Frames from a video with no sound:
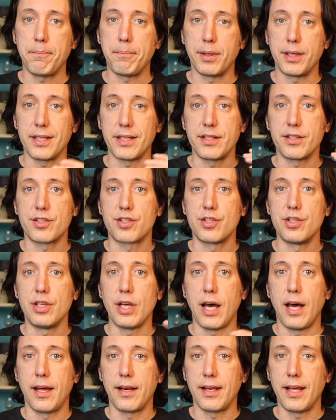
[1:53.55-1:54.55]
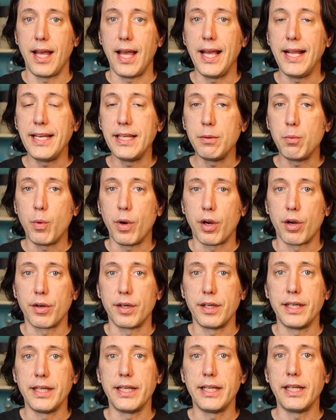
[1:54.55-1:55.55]
but it is not anywhere
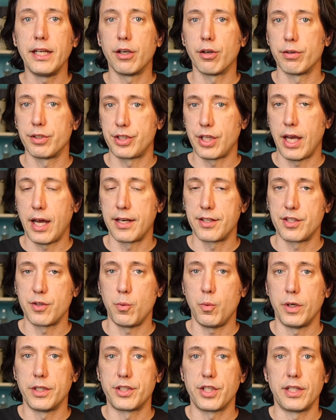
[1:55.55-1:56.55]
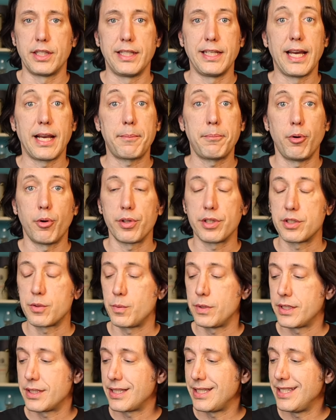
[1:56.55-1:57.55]
near as hot as it was on the neck pour. This
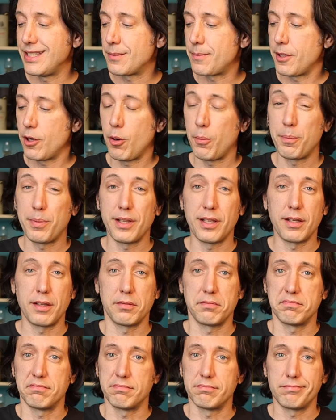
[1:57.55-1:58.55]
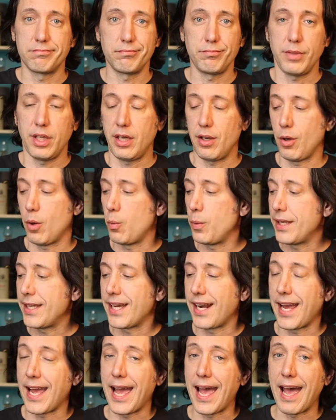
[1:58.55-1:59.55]
whiskey's been open, you know, a week
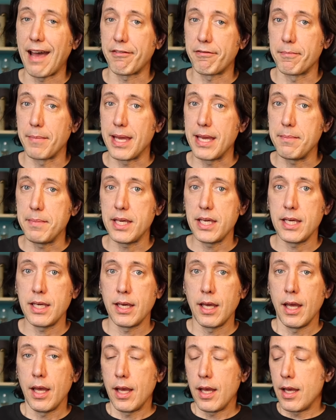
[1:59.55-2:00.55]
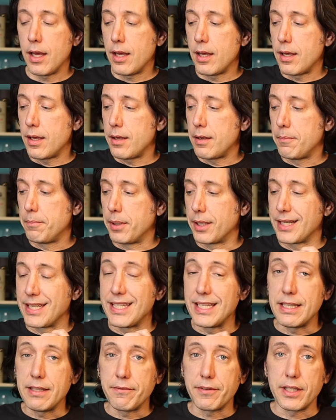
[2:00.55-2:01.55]
and a half maybe. But
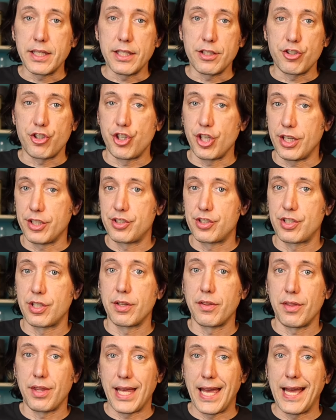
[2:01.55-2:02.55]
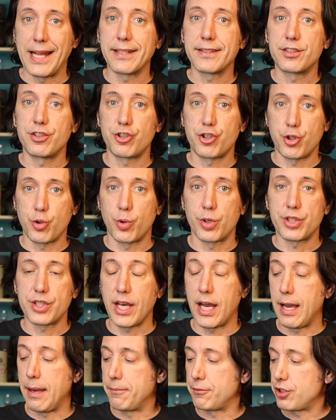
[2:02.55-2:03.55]
even in just that short
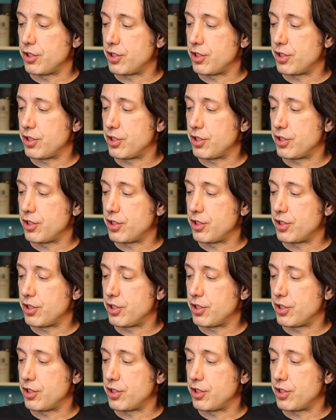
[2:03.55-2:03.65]
time,